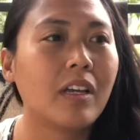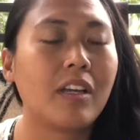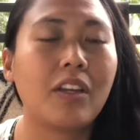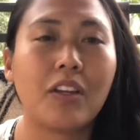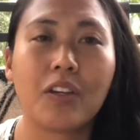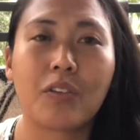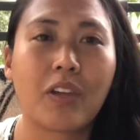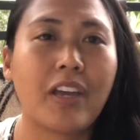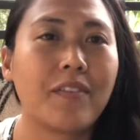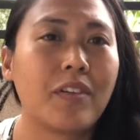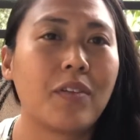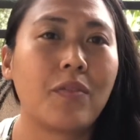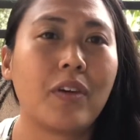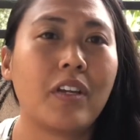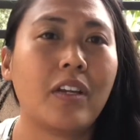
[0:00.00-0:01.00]
you know,
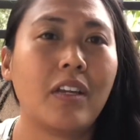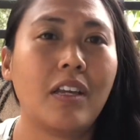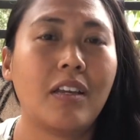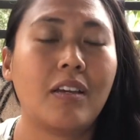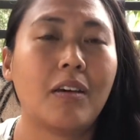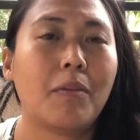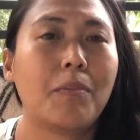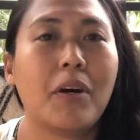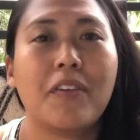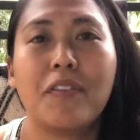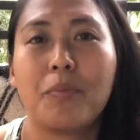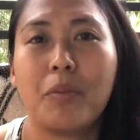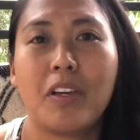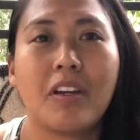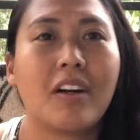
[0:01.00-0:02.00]
Kevin went above
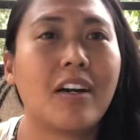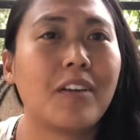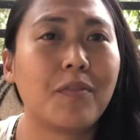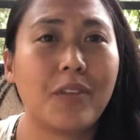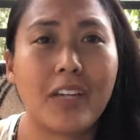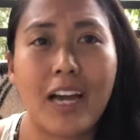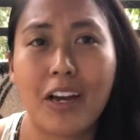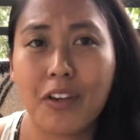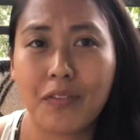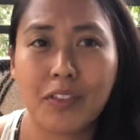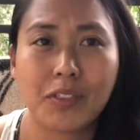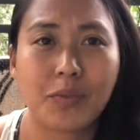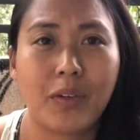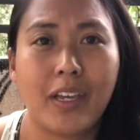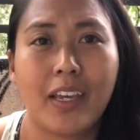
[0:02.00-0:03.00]
and beyond, went out of
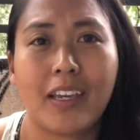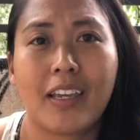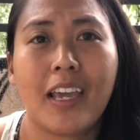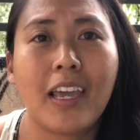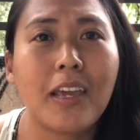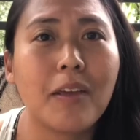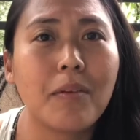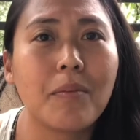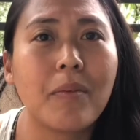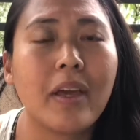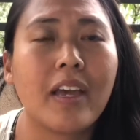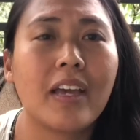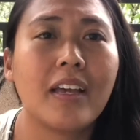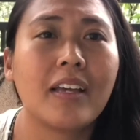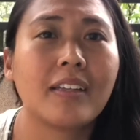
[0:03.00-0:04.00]
his way, came
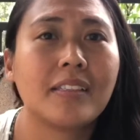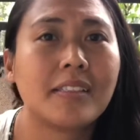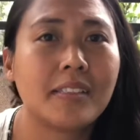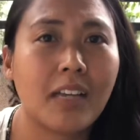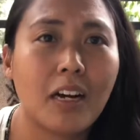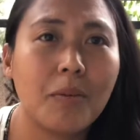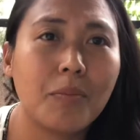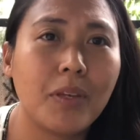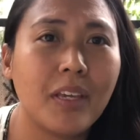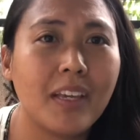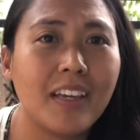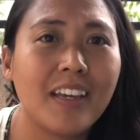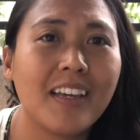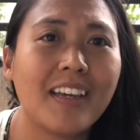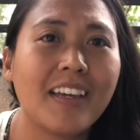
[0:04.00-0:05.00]
and saw
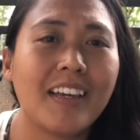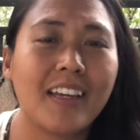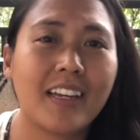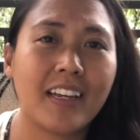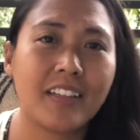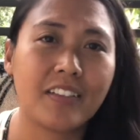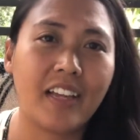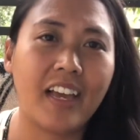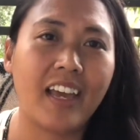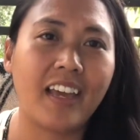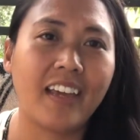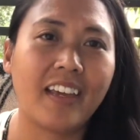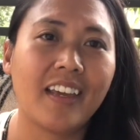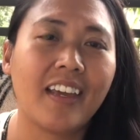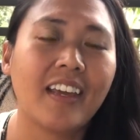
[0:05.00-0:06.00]
me in LA
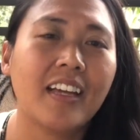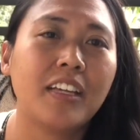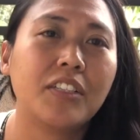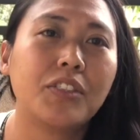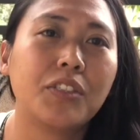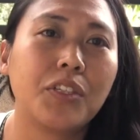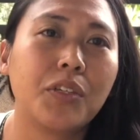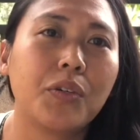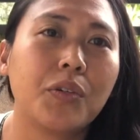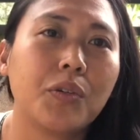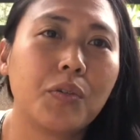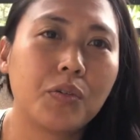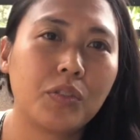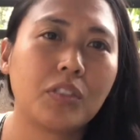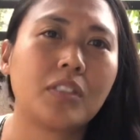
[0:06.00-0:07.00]

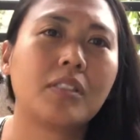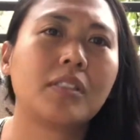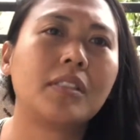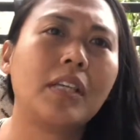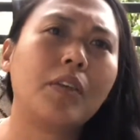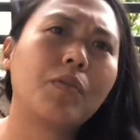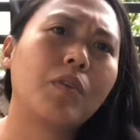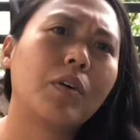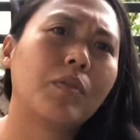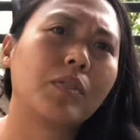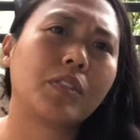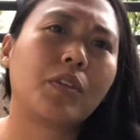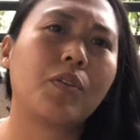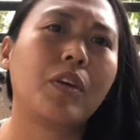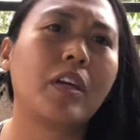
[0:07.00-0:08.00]
to just see what
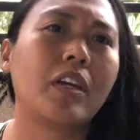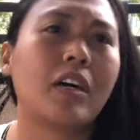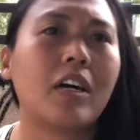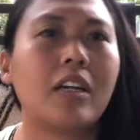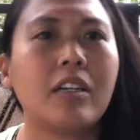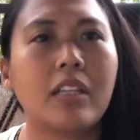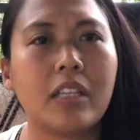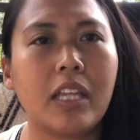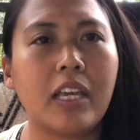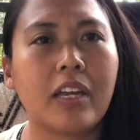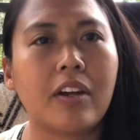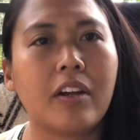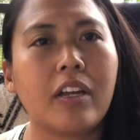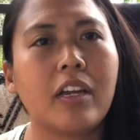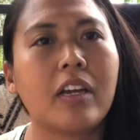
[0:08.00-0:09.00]
was going on in the
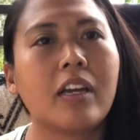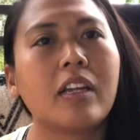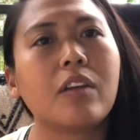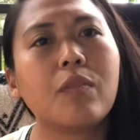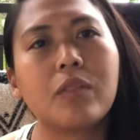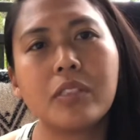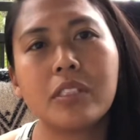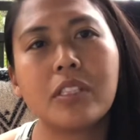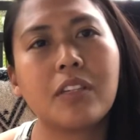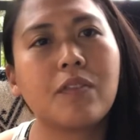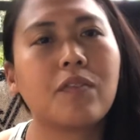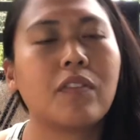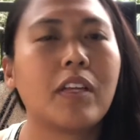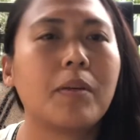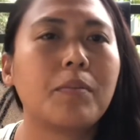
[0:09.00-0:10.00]
area. And it wasn't
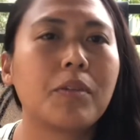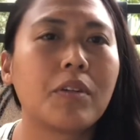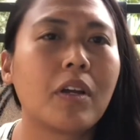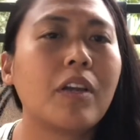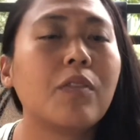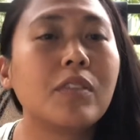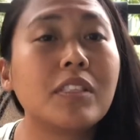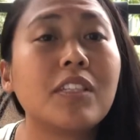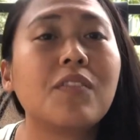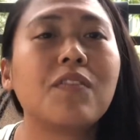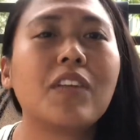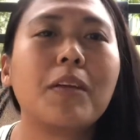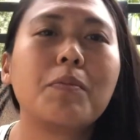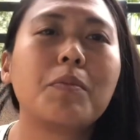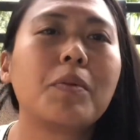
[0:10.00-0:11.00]
inflamed, or it was
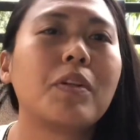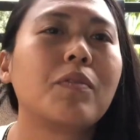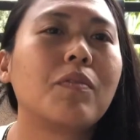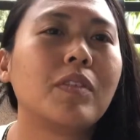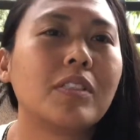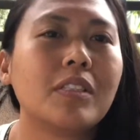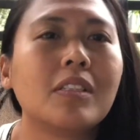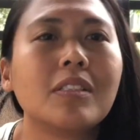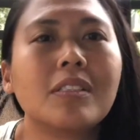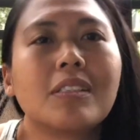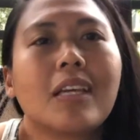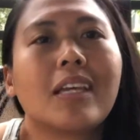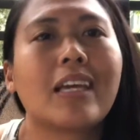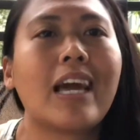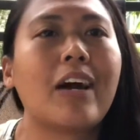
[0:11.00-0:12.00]
inflamed, but it wasn't
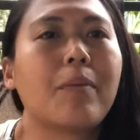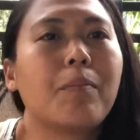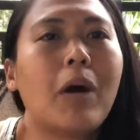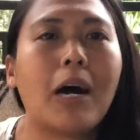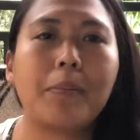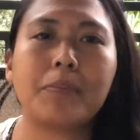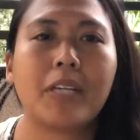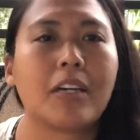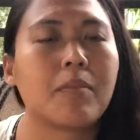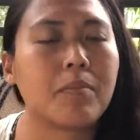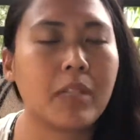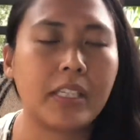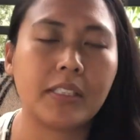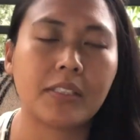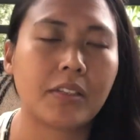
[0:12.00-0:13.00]
like popped out of
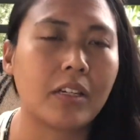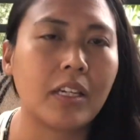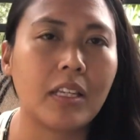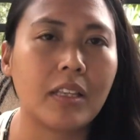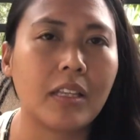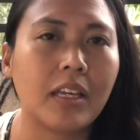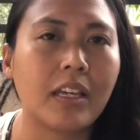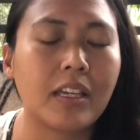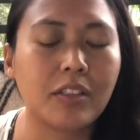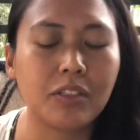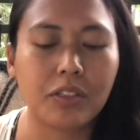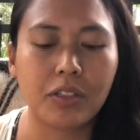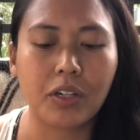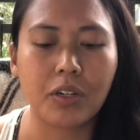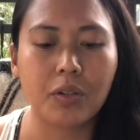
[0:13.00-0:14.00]
place or anything. And
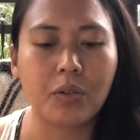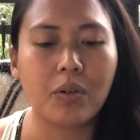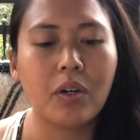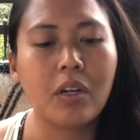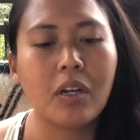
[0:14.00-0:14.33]
so